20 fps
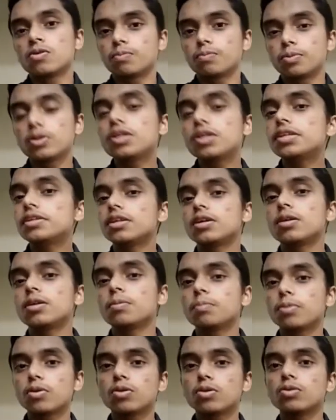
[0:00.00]
political
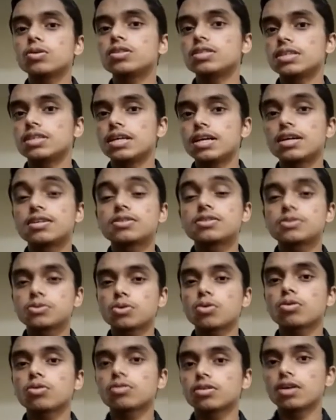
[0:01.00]
ploys are
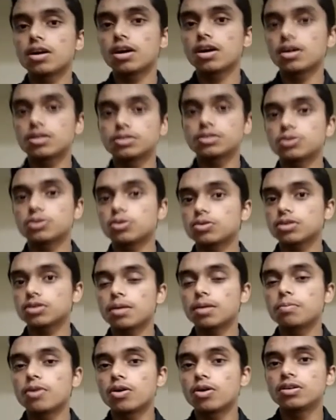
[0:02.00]
talked
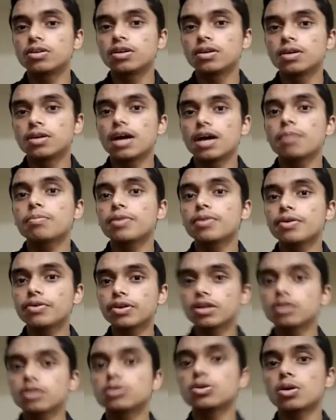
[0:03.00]
about,
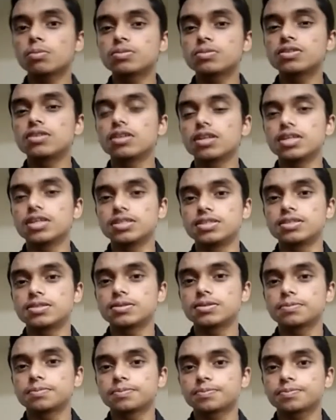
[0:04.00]
America tops the list.